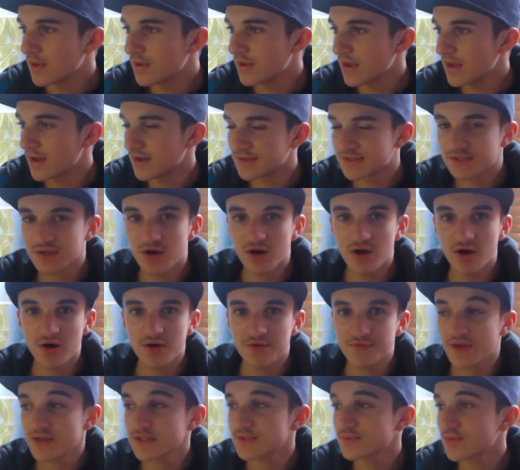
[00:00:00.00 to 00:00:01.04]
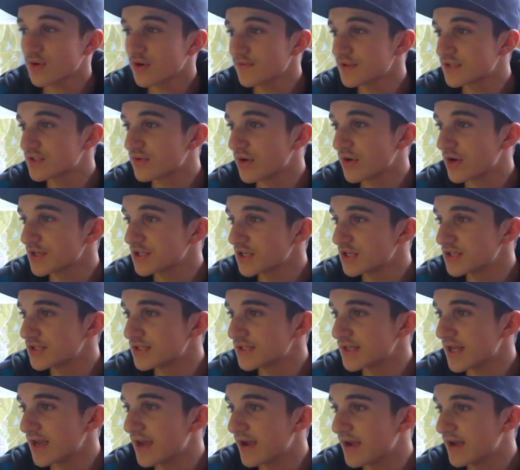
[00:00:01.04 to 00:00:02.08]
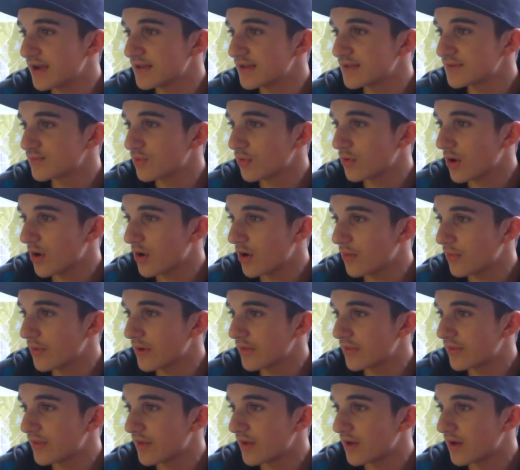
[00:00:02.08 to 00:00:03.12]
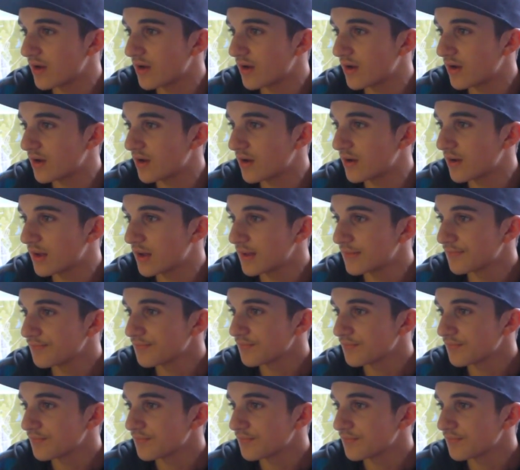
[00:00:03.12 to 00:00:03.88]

yeah, so that's one of his questions, and we'll go with uh,